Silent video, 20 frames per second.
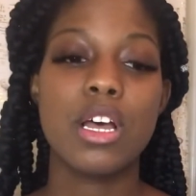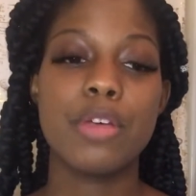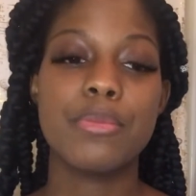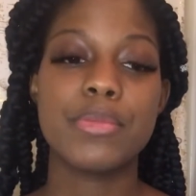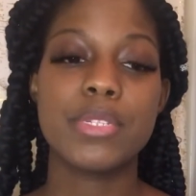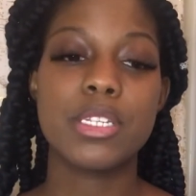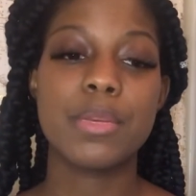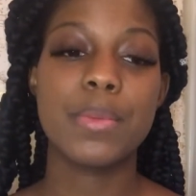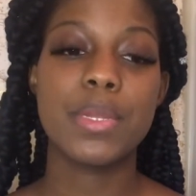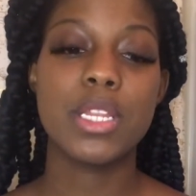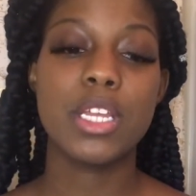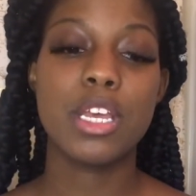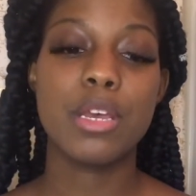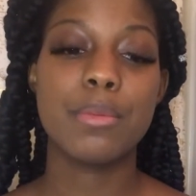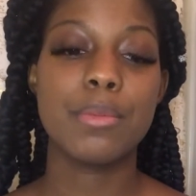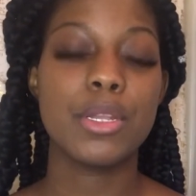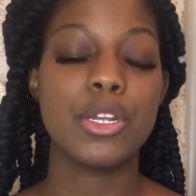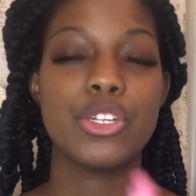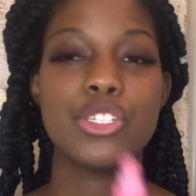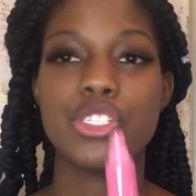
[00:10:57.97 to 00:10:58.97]
Some of them,
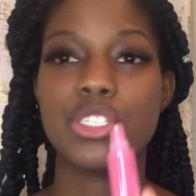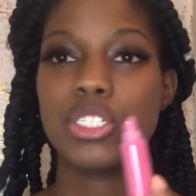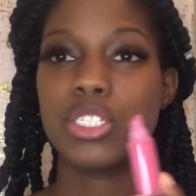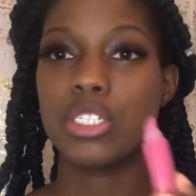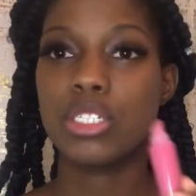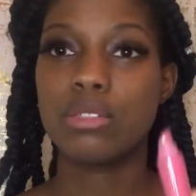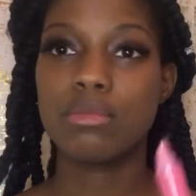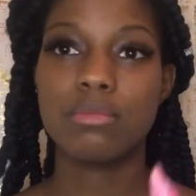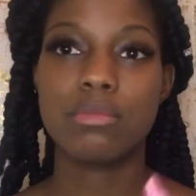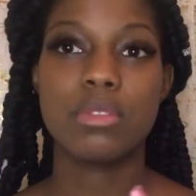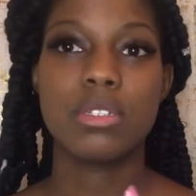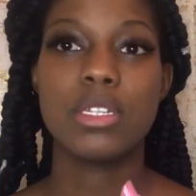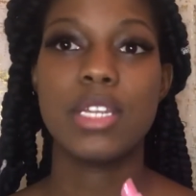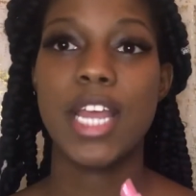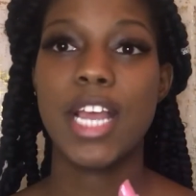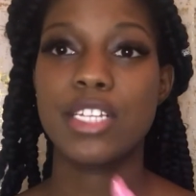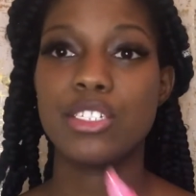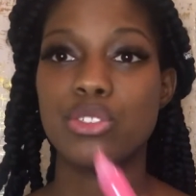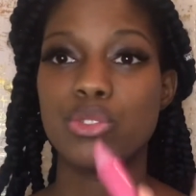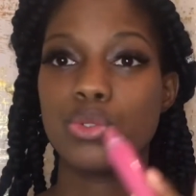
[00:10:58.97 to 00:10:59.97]
they're just
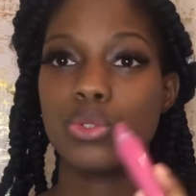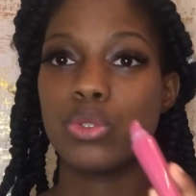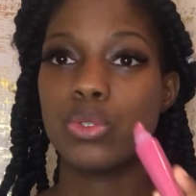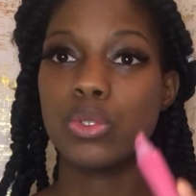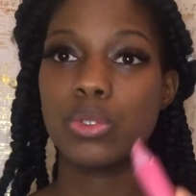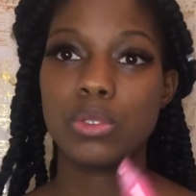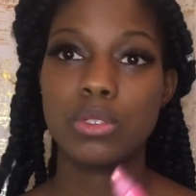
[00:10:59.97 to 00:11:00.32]
natural